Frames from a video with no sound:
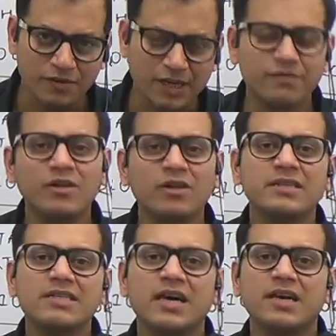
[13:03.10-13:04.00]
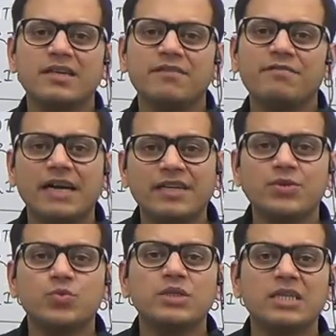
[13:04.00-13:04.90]
rainfall. These are the
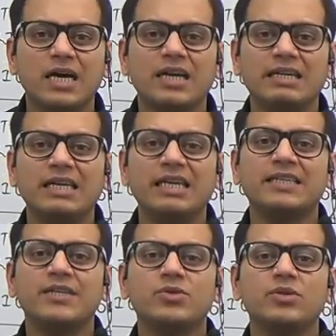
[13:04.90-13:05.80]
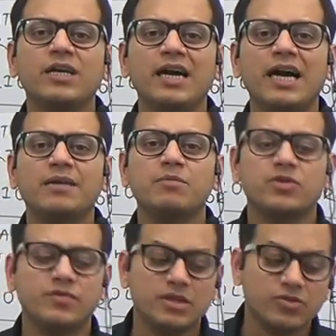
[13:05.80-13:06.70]
factors which are related to the atmosphere.